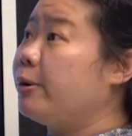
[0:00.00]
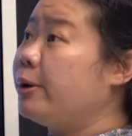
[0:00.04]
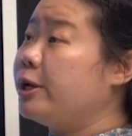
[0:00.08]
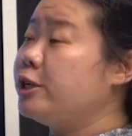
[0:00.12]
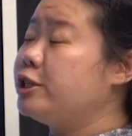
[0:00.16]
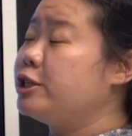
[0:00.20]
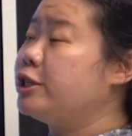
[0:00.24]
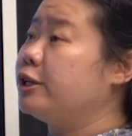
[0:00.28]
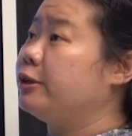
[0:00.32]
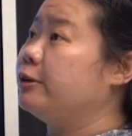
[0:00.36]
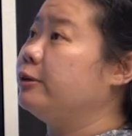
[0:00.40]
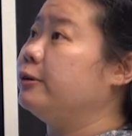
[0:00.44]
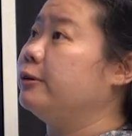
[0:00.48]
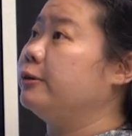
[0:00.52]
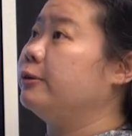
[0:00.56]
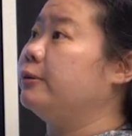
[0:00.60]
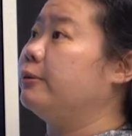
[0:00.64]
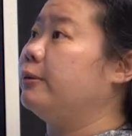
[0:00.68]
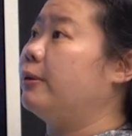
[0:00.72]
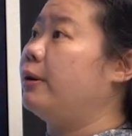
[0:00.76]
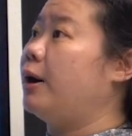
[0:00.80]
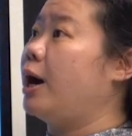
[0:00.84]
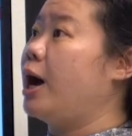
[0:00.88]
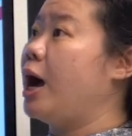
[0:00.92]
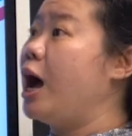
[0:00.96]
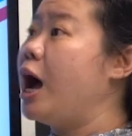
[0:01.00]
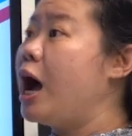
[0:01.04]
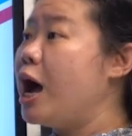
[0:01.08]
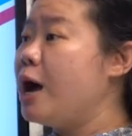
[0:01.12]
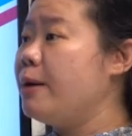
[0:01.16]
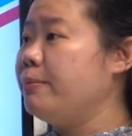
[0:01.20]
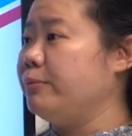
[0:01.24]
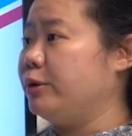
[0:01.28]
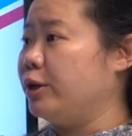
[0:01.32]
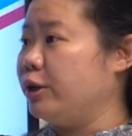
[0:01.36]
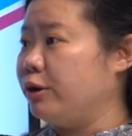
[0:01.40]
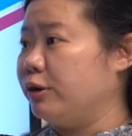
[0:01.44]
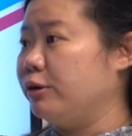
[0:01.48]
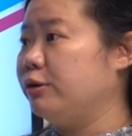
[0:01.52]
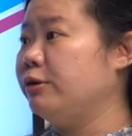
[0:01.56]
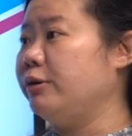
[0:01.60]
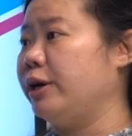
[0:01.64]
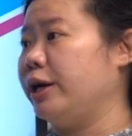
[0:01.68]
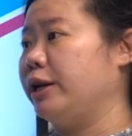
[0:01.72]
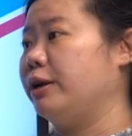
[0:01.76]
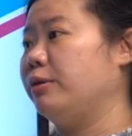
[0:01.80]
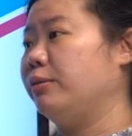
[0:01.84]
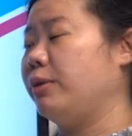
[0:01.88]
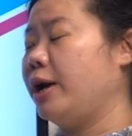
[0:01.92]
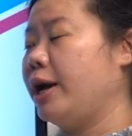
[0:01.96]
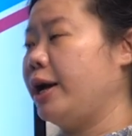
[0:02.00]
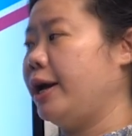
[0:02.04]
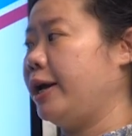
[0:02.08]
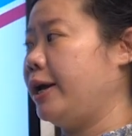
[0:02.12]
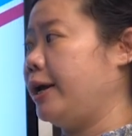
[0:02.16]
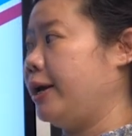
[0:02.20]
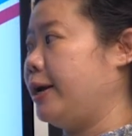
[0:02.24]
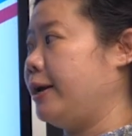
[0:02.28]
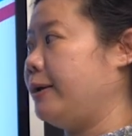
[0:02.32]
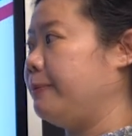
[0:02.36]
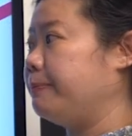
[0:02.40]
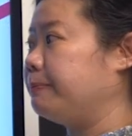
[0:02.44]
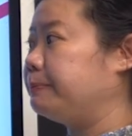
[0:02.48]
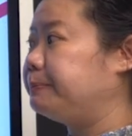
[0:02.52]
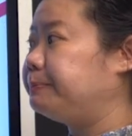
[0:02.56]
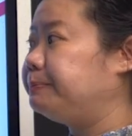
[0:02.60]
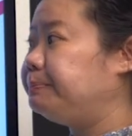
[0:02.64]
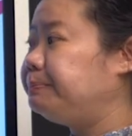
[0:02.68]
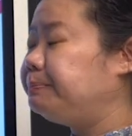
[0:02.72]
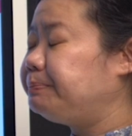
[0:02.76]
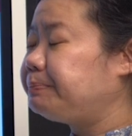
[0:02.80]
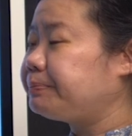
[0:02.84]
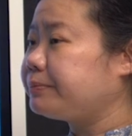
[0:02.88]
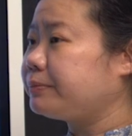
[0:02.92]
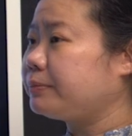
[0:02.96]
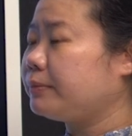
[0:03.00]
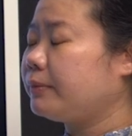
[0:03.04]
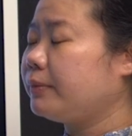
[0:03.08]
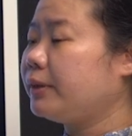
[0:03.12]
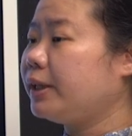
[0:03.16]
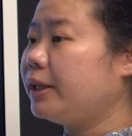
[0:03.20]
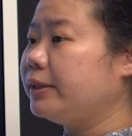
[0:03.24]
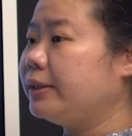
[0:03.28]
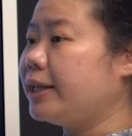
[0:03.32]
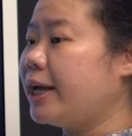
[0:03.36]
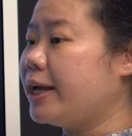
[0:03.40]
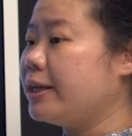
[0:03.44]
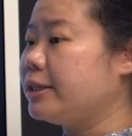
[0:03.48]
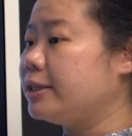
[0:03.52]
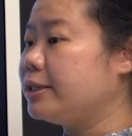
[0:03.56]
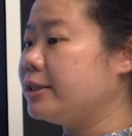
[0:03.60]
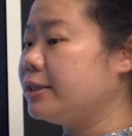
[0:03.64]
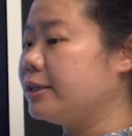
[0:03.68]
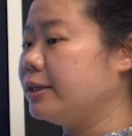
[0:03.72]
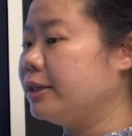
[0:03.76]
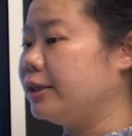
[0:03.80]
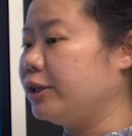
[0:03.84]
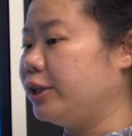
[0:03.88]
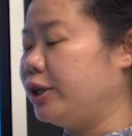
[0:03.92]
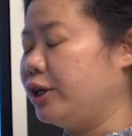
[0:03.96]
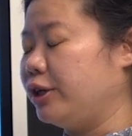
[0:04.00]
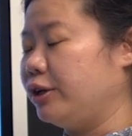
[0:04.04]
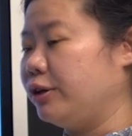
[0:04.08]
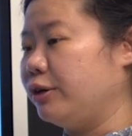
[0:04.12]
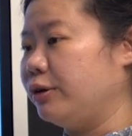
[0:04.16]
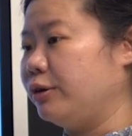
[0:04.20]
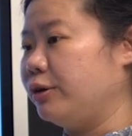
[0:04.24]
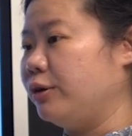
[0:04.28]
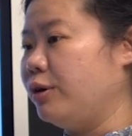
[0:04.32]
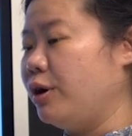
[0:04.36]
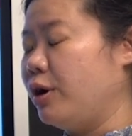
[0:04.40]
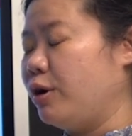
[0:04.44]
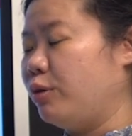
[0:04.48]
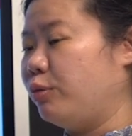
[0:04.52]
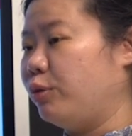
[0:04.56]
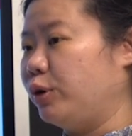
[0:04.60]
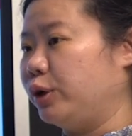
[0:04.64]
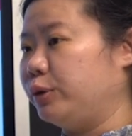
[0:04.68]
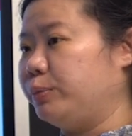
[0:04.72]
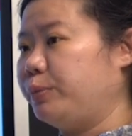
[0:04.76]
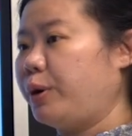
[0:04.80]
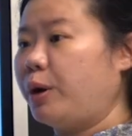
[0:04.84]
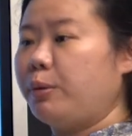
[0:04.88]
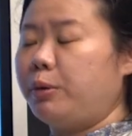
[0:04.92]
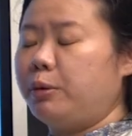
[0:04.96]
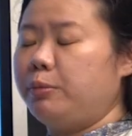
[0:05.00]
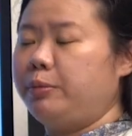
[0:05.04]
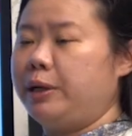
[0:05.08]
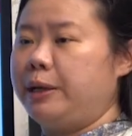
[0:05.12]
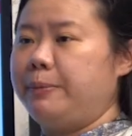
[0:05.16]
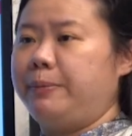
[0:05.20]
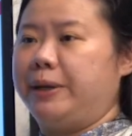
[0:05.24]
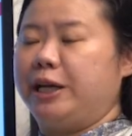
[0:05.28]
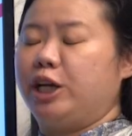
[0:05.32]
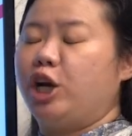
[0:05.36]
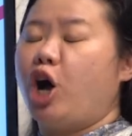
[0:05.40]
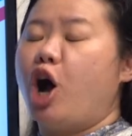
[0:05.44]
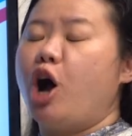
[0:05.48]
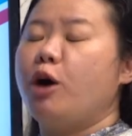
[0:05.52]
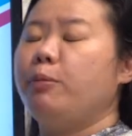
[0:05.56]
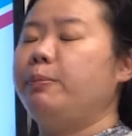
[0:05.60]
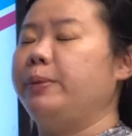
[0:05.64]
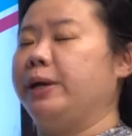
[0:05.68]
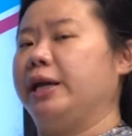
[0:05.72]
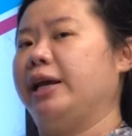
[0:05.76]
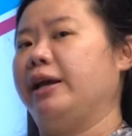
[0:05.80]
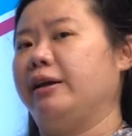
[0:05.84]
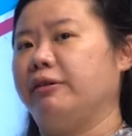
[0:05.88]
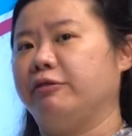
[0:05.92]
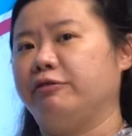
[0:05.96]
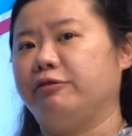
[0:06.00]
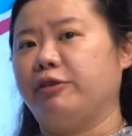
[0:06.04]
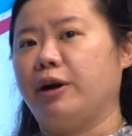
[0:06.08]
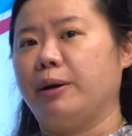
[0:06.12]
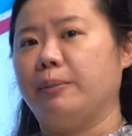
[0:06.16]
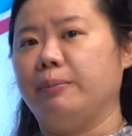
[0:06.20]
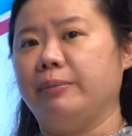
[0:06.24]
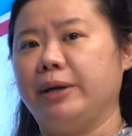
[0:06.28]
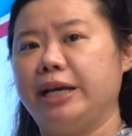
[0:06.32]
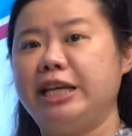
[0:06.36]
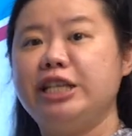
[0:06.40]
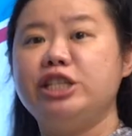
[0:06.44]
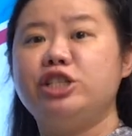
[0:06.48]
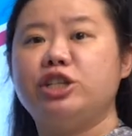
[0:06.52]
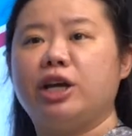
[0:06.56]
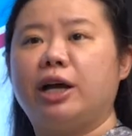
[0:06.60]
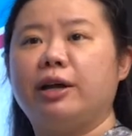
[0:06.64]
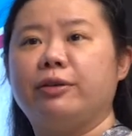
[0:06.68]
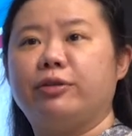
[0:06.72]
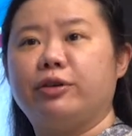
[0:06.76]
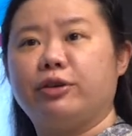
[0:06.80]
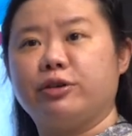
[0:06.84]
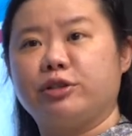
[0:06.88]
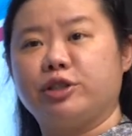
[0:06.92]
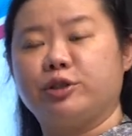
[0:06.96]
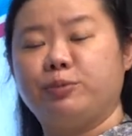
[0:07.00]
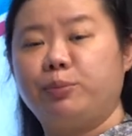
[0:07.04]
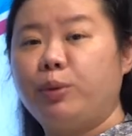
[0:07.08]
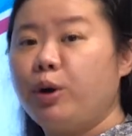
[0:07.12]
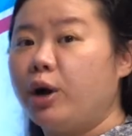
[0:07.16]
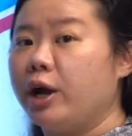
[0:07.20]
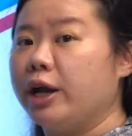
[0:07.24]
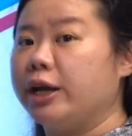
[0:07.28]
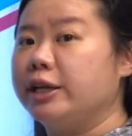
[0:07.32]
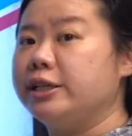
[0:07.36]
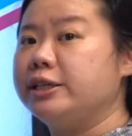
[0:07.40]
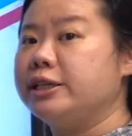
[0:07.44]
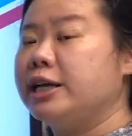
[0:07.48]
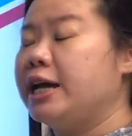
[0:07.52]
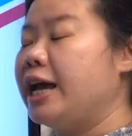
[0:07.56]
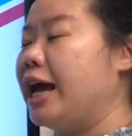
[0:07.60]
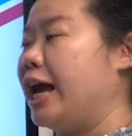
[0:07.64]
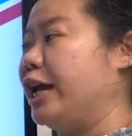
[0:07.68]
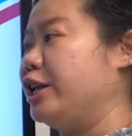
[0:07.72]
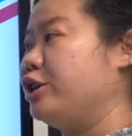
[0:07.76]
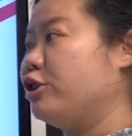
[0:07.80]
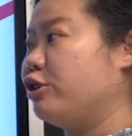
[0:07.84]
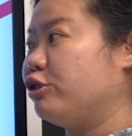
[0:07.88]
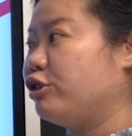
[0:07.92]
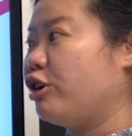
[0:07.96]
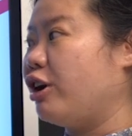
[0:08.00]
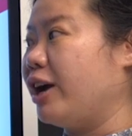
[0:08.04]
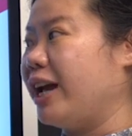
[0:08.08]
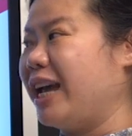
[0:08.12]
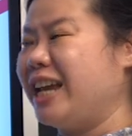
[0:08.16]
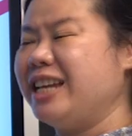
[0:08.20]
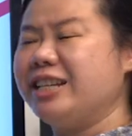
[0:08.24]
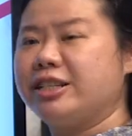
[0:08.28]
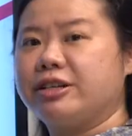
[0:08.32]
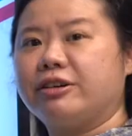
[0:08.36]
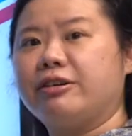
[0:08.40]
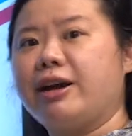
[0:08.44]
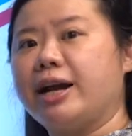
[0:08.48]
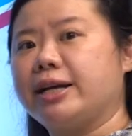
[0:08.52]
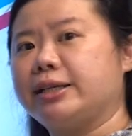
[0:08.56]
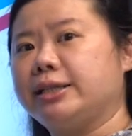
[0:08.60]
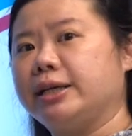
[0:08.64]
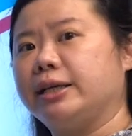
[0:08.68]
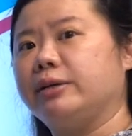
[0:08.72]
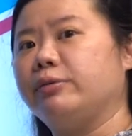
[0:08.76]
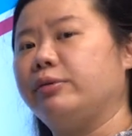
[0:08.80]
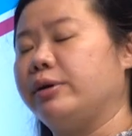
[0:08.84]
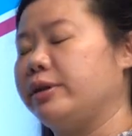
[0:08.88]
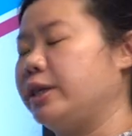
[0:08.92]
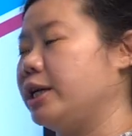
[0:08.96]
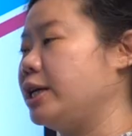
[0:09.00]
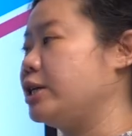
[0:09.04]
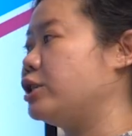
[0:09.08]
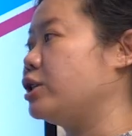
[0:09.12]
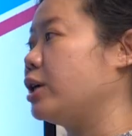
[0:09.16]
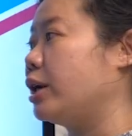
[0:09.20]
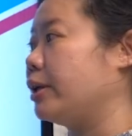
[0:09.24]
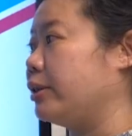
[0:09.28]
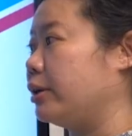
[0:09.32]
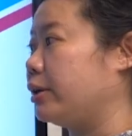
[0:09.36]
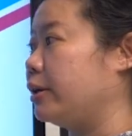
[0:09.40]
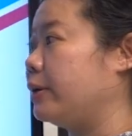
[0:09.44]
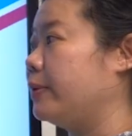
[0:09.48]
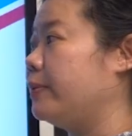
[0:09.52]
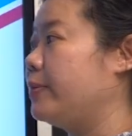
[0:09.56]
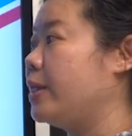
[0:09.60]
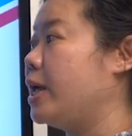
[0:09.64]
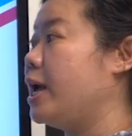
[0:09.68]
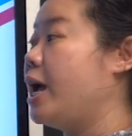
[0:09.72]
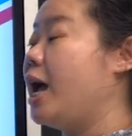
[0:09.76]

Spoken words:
to harm you in a way that you would probably be copying from each other's point and you're not interacting with each other.